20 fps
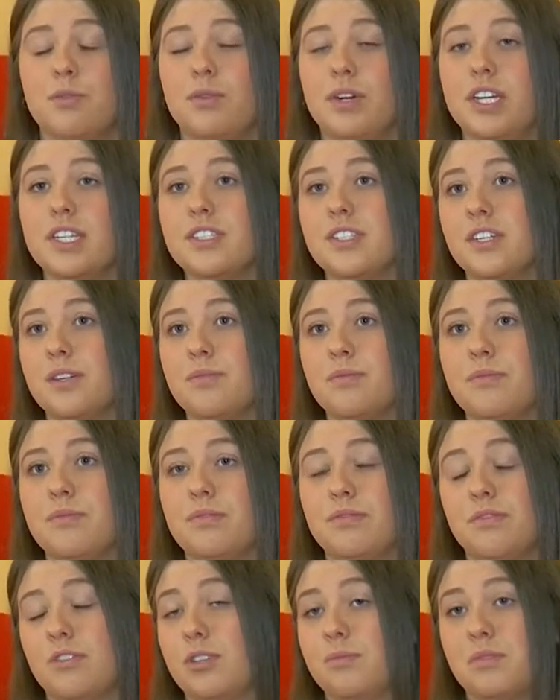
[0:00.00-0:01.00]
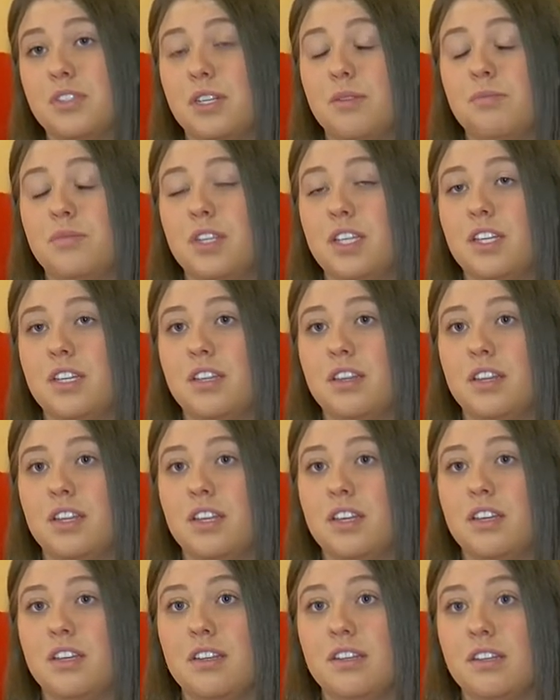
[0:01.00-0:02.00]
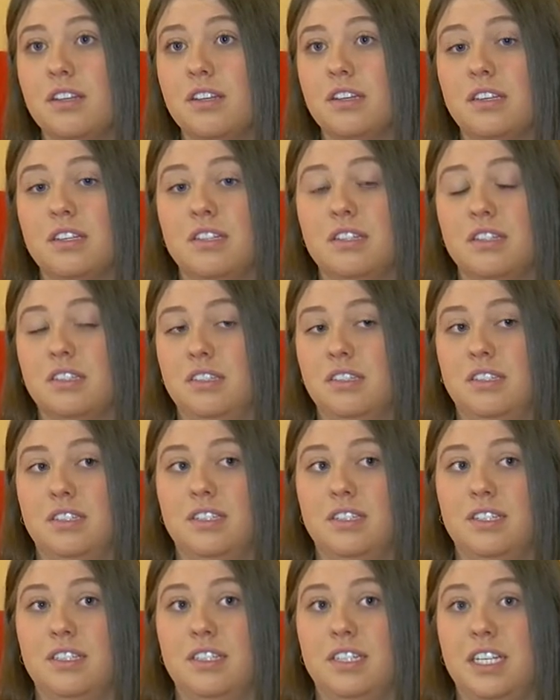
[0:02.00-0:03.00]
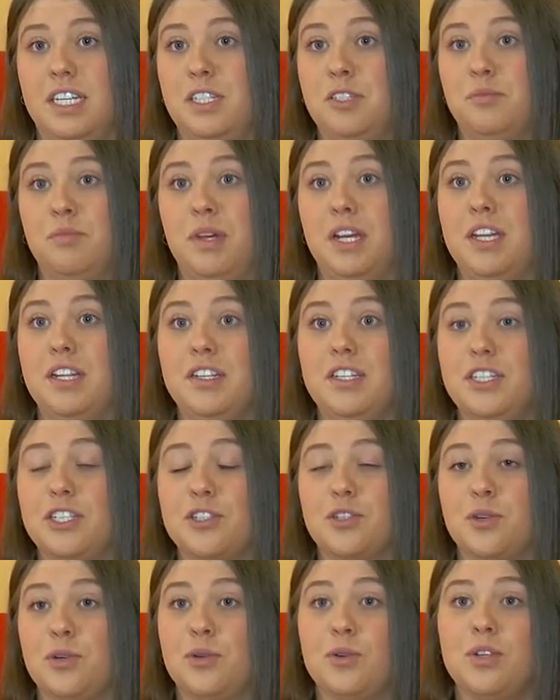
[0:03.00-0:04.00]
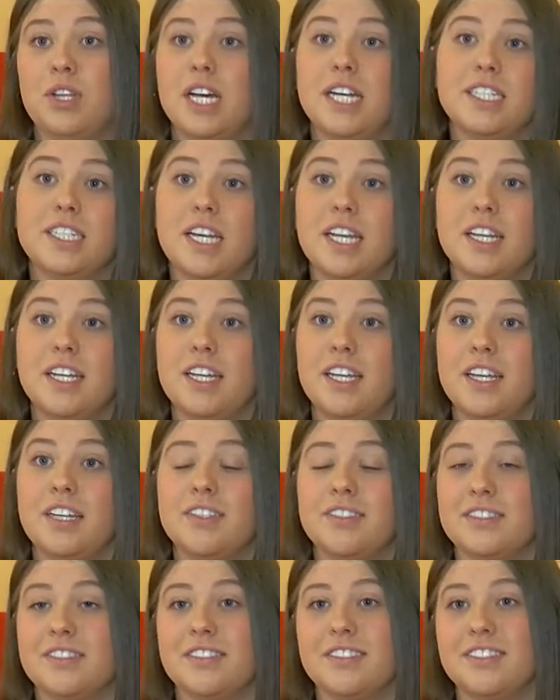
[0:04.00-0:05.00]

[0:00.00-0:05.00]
away from something that has been your whole identity.